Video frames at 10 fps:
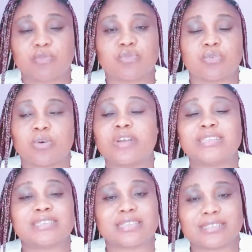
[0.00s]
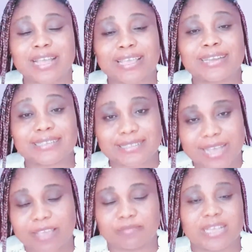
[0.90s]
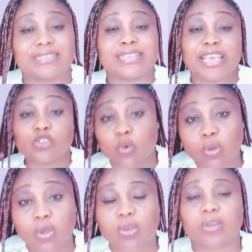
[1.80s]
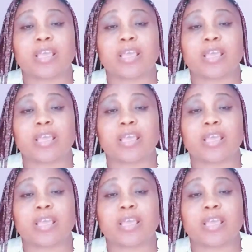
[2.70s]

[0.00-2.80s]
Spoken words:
if you already target the time at 8 o'clock,